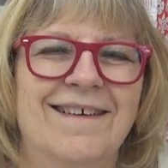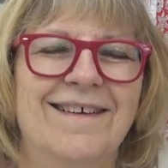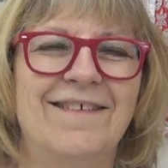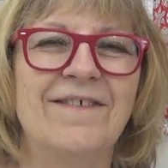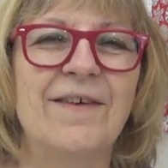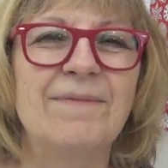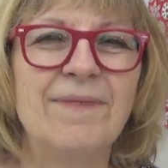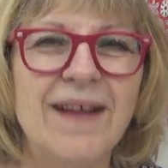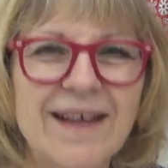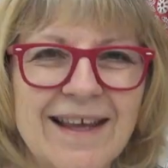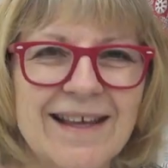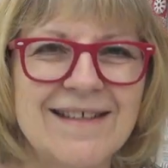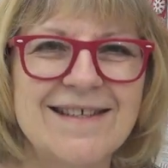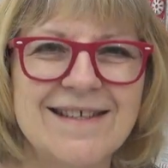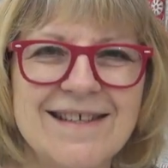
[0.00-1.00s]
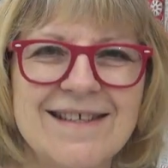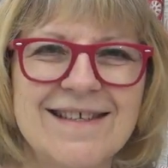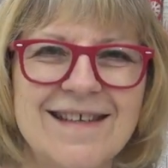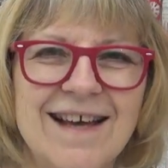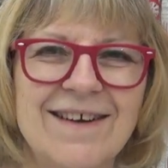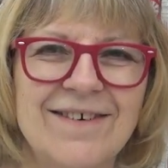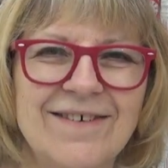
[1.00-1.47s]
If I'm lucky, it's just
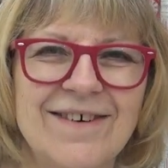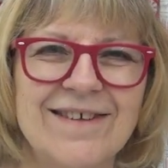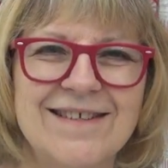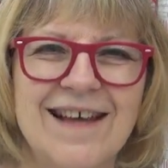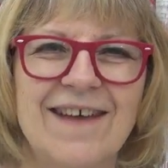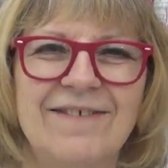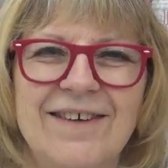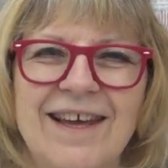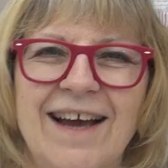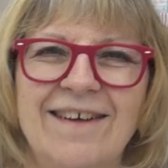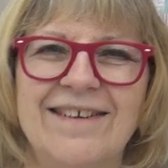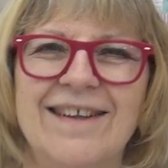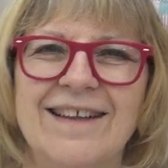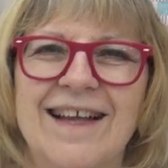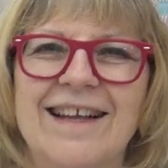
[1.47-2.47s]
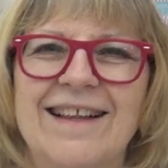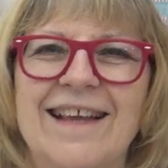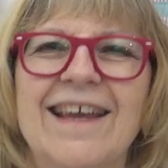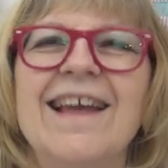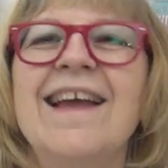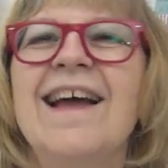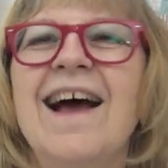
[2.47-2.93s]
10 quilts. I haven't counted
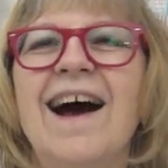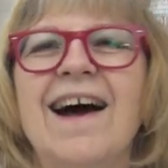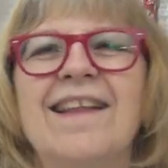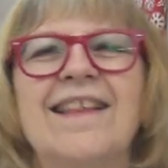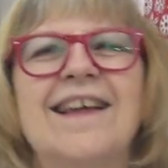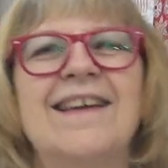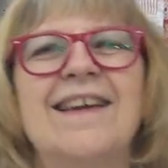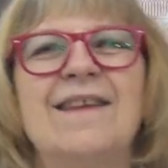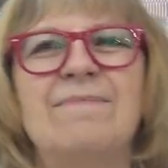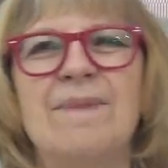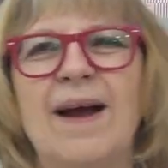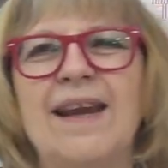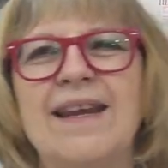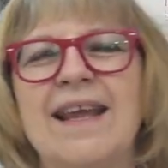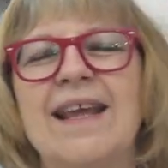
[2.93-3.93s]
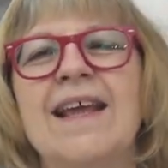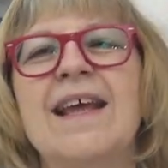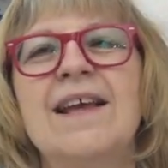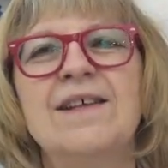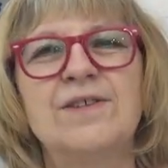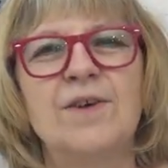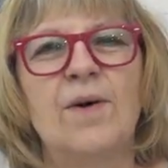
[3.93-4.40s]
lately that need binding.
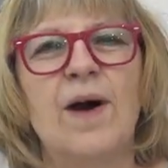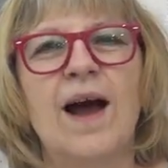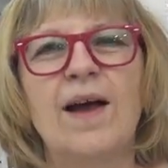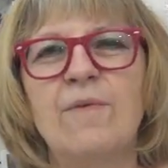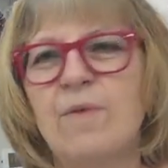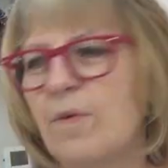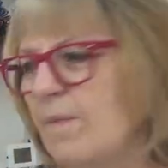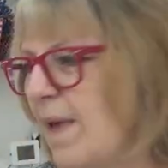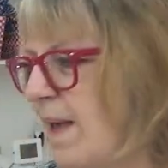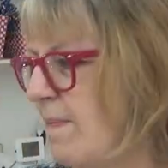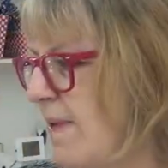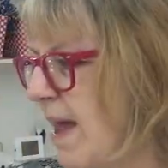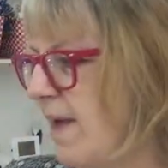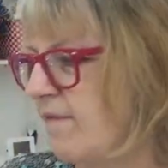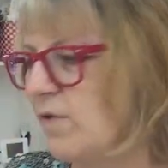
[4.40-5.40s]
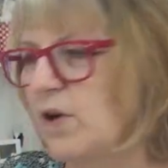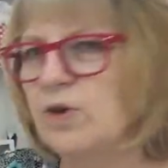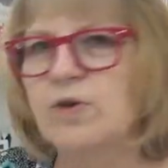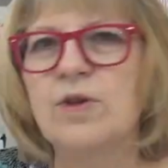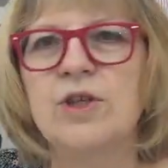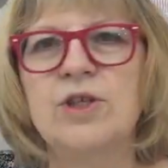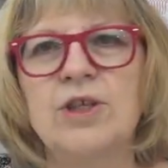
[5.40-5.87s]
So I will, maybe after I
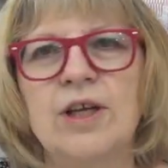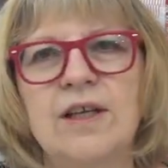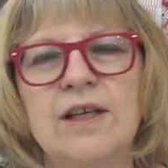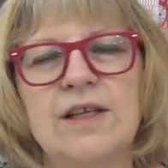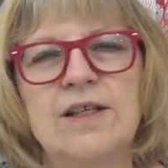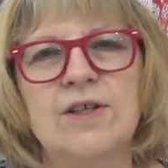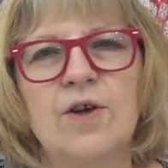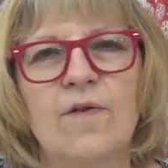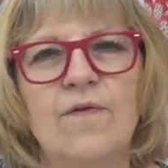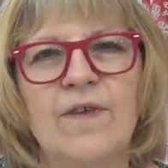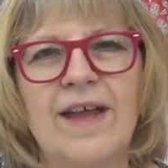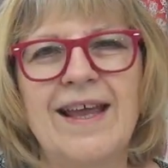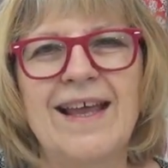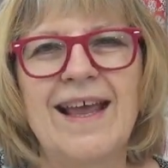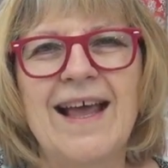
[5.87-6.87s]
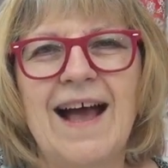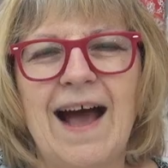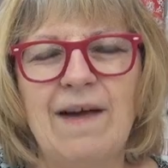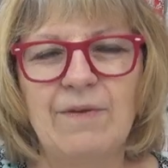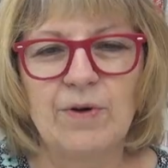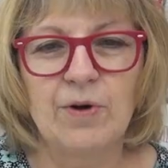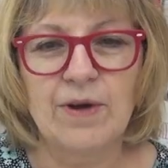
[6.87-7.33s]
do the jelly snowflake,
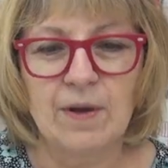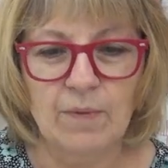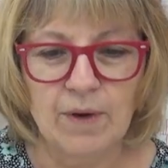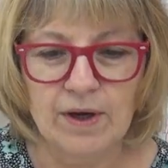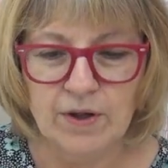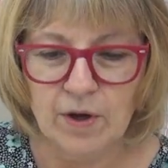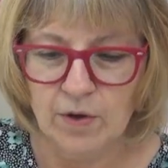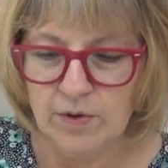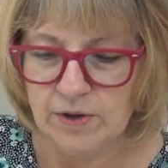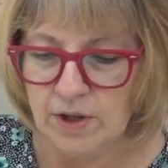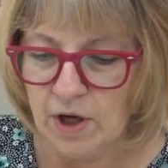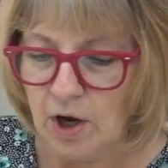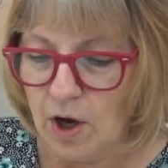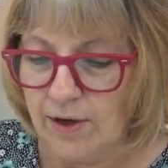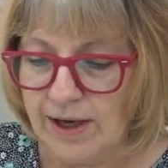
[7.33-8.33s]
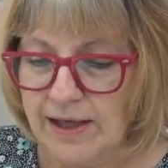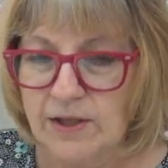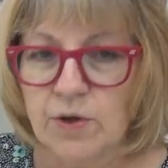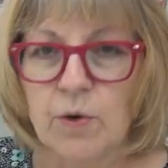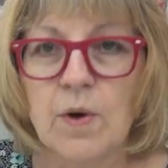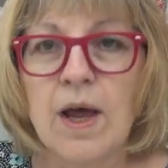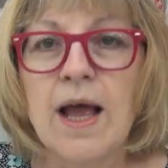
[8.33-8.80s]
I will go get one of those. Okay,
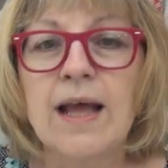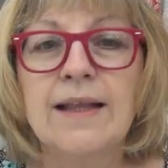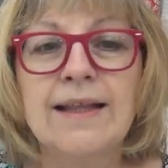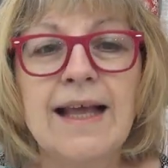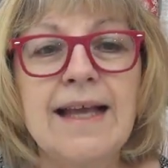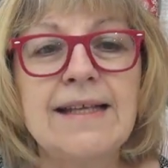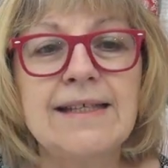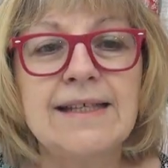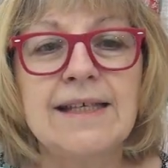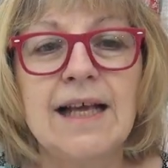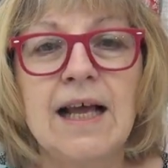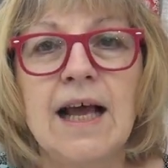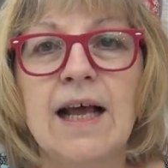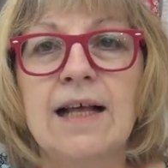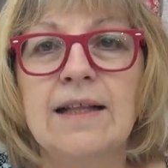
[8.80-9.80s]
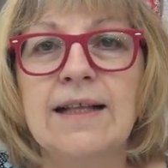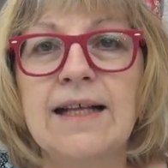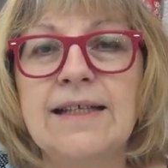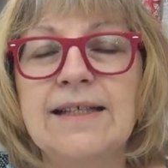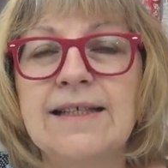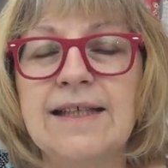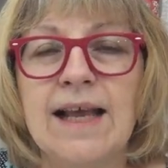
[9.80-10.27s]
so let's
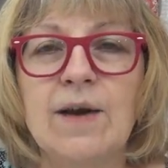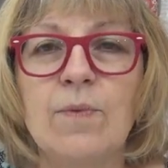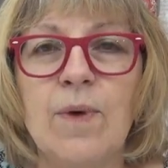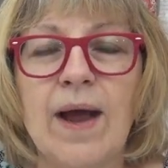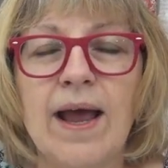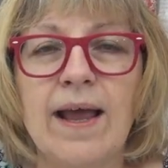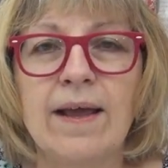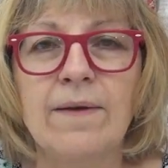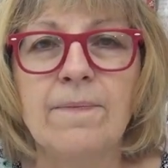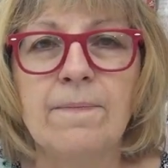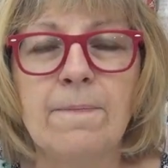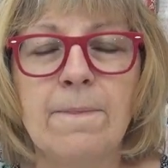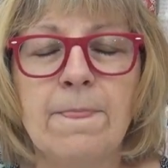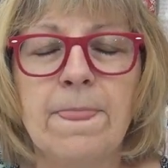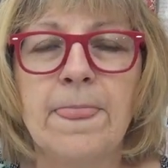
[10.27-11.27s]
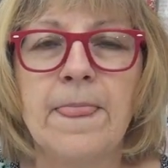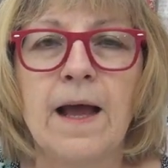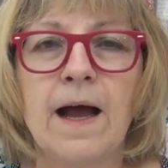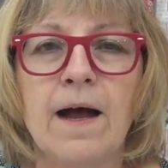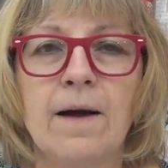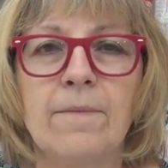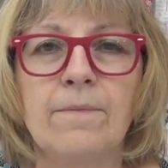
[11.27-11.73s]
segue. We
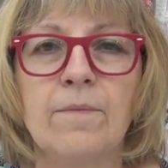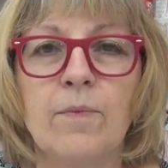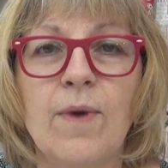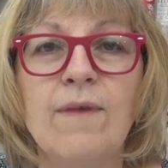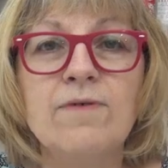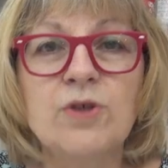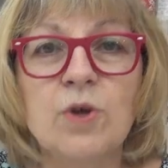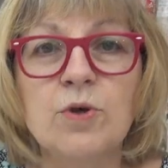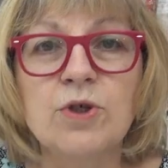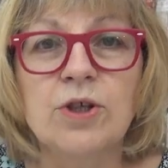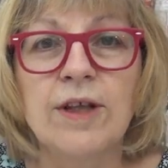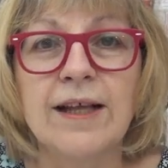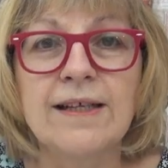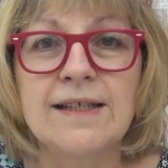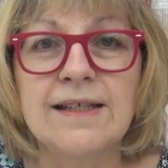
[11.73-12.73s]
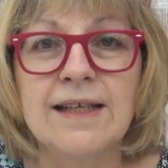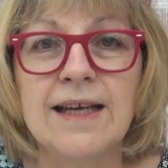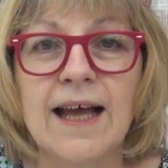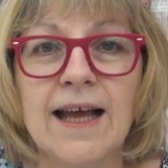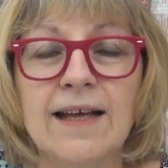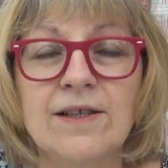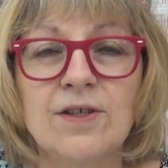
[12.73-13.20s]
have Sewcialites
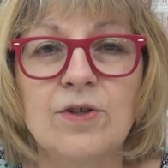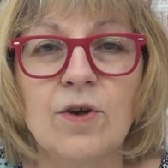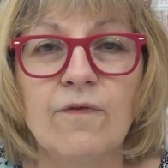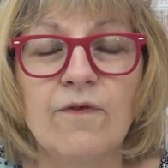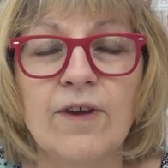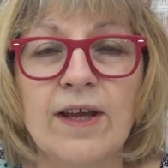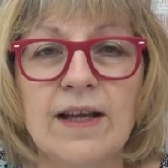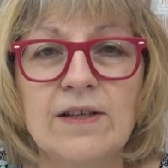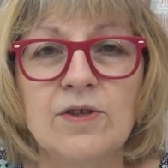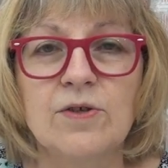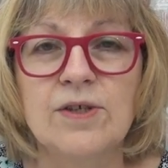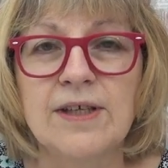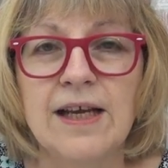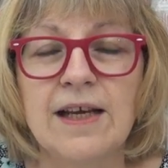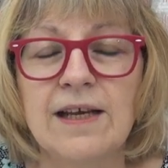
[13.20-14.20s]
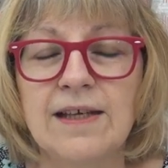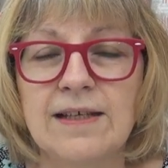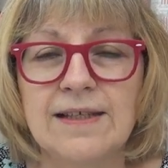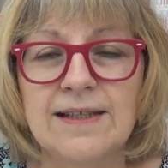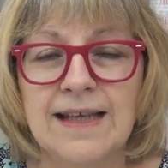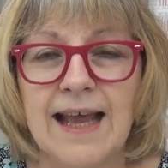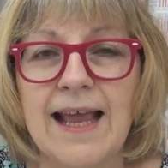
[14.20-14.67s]
today, so don't forget. So stay.
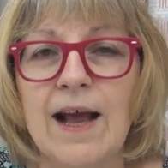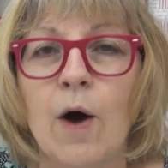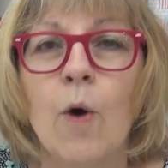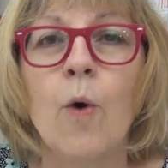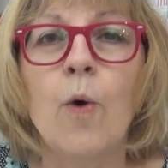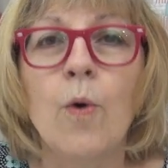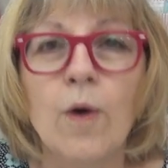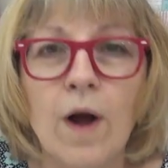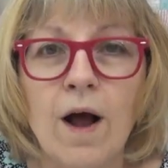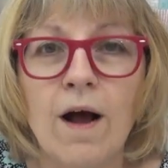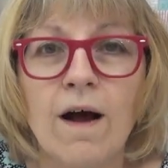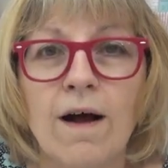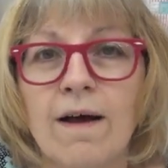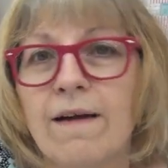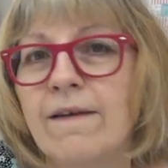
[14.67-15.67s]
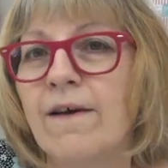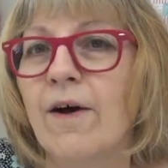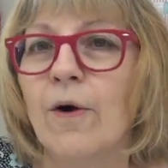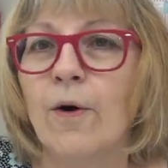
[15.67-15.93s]
Hold on.